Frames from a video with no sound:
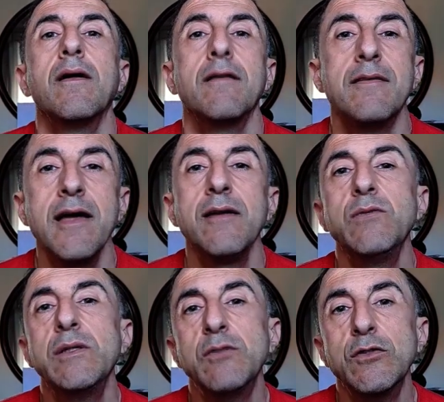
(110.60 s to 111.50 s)

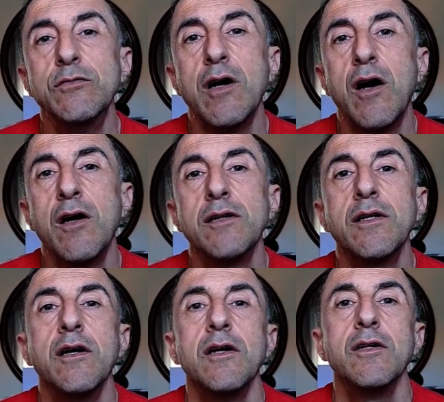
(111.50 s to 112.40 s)
Then we move
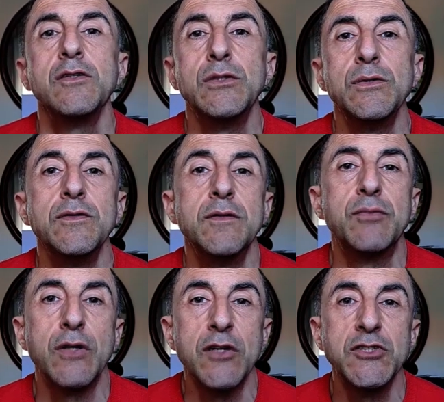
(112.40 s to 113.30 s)
on to the
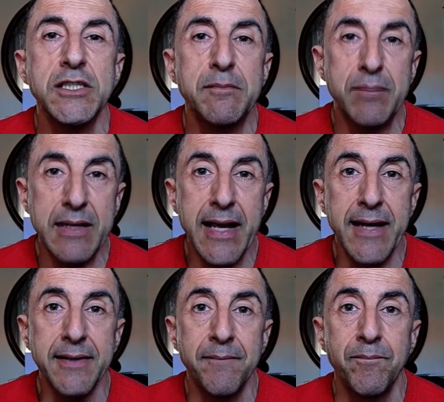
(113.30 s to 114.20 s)
project
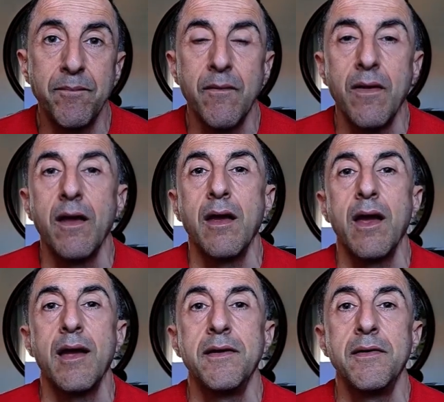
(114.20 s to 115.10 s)
plan.
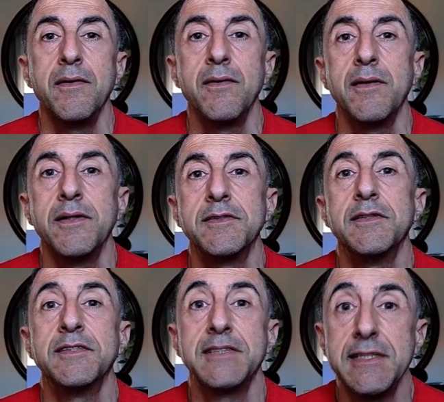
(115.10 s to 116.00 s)
And here is
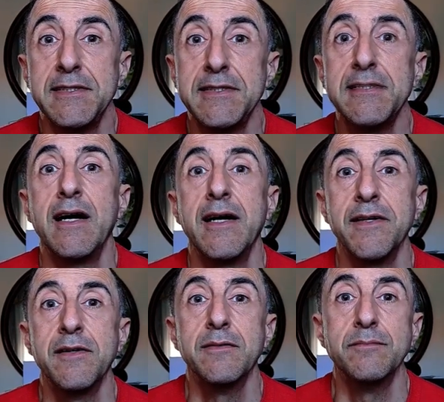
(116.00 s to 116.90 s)
the sixth
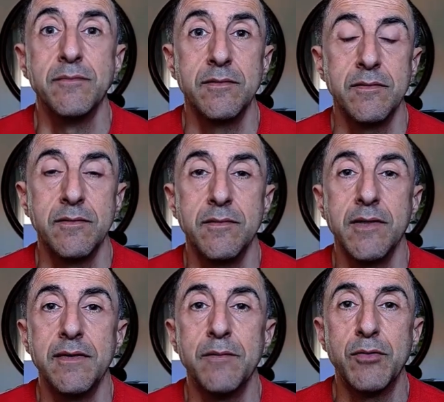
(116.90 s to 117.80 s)
item
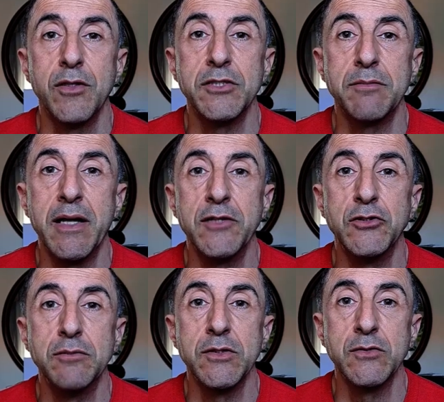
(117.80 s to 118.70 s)
that the project
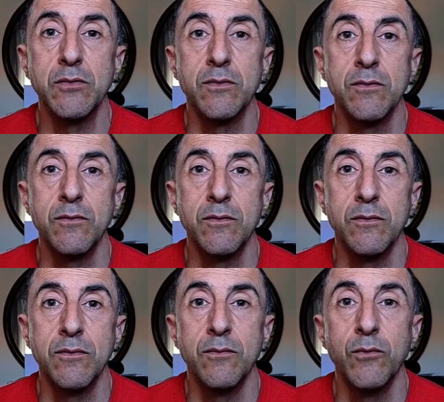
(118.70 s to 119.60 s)
manager must
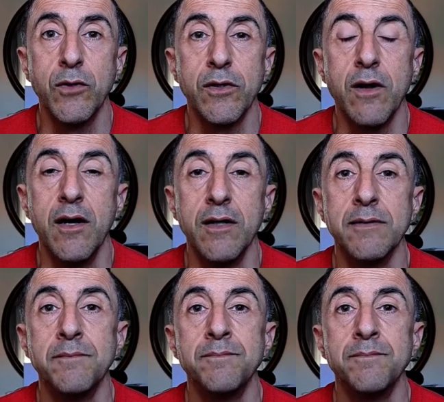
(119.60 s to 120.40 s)
work on.